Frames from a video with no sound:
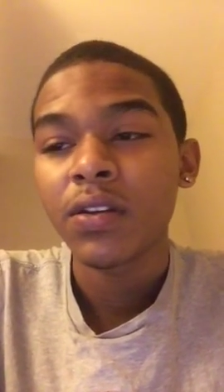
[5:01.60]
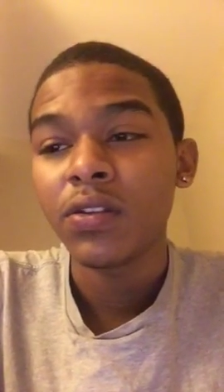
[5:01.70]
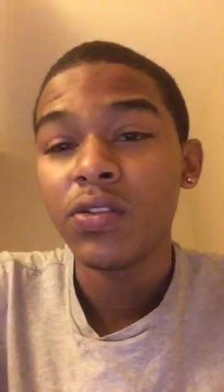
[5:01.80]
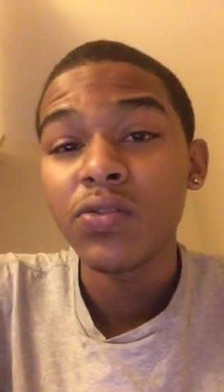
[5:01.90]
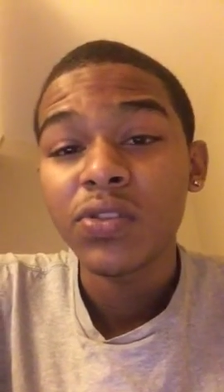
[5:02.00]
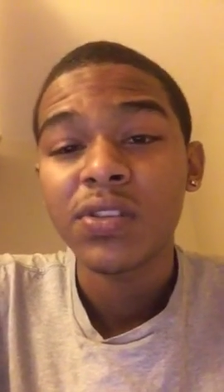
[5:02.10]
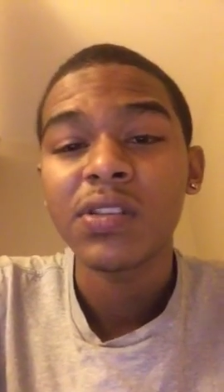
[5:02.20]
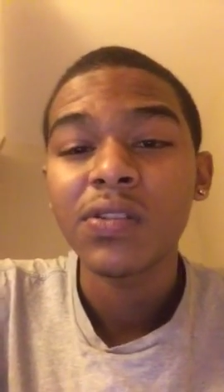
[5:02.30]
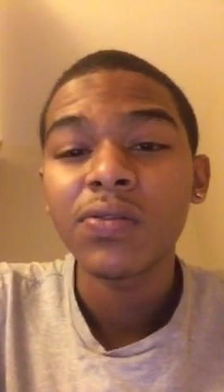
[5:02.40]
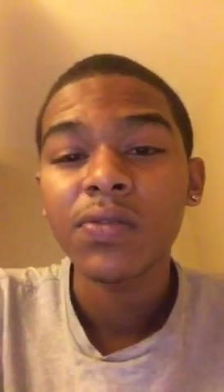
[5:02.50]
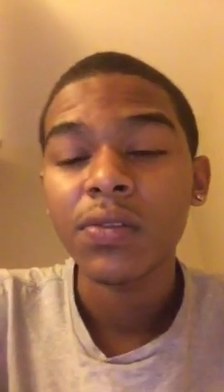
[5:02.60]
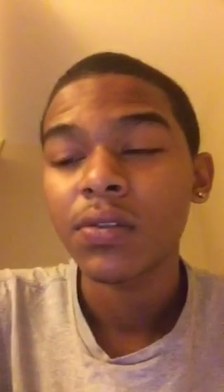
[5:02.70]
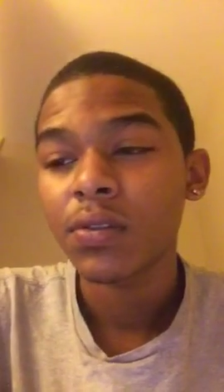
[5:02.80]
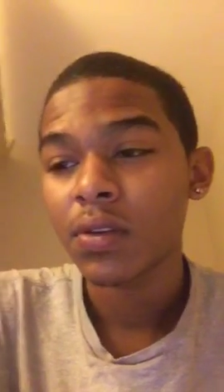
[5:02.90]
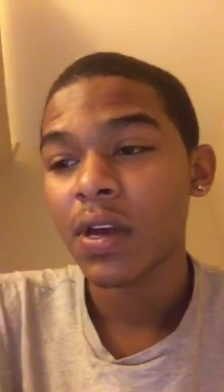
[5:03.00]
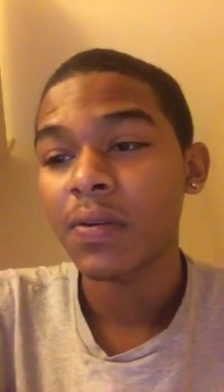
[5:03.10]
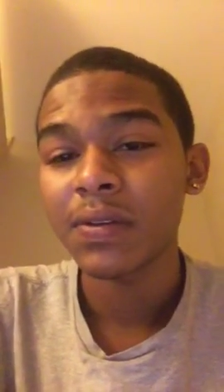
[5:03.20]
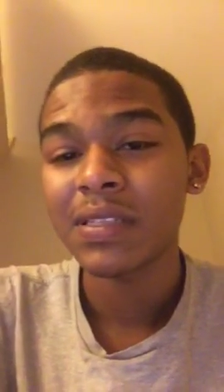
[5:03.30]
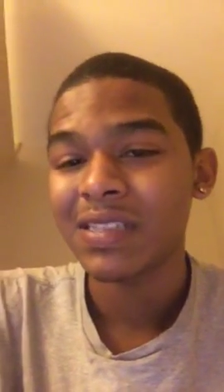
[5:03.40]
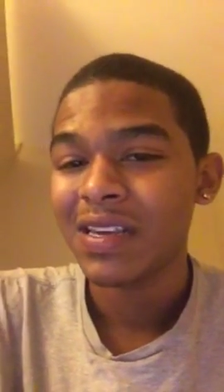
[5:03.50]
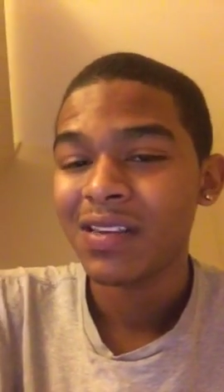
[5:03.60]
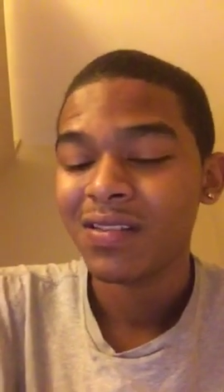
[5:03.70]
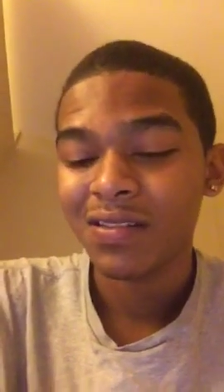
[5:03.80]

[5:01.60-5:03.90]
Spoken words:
used to, I would say.